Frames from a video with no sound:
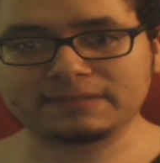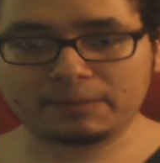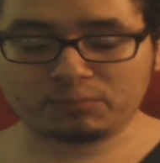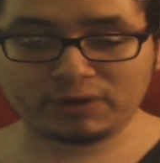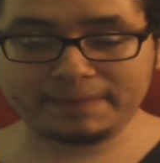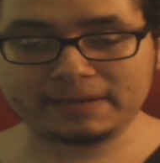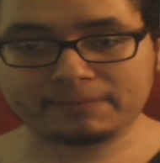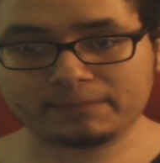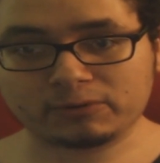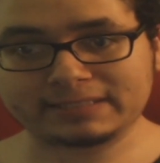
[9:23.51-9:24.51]
a
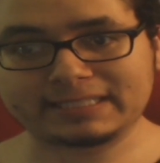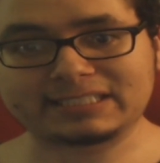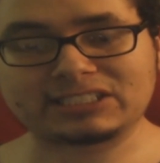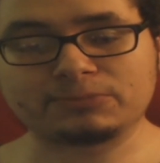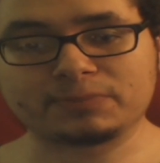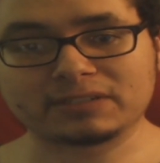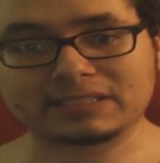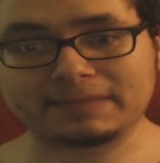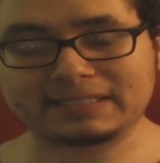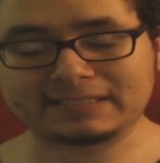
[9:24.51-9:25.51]
premium print that's super
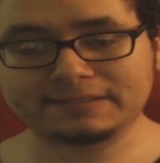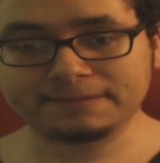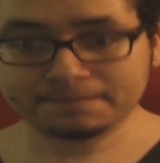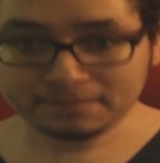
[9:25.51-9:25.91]
expensive,